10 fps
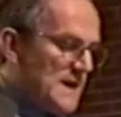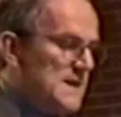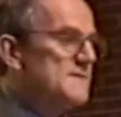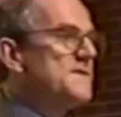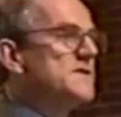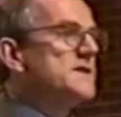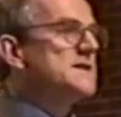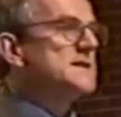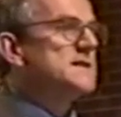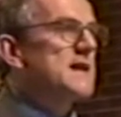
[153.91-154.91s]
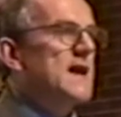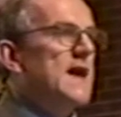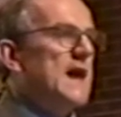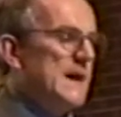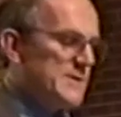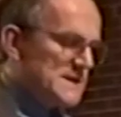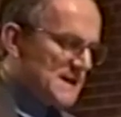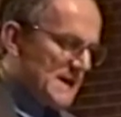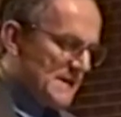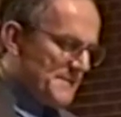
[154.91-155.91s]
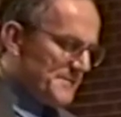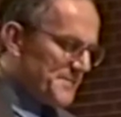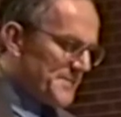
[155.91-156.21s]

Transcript: and influences hem us in.